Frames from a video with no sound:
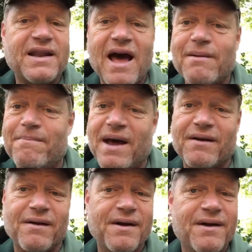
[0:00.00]
not a
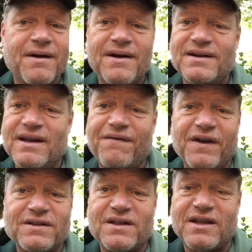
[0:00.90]
better
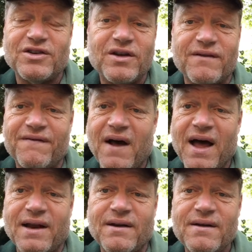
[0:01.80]
defense that you can
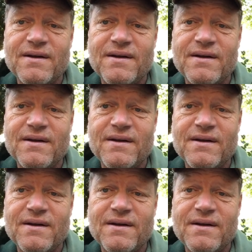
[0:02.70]
find.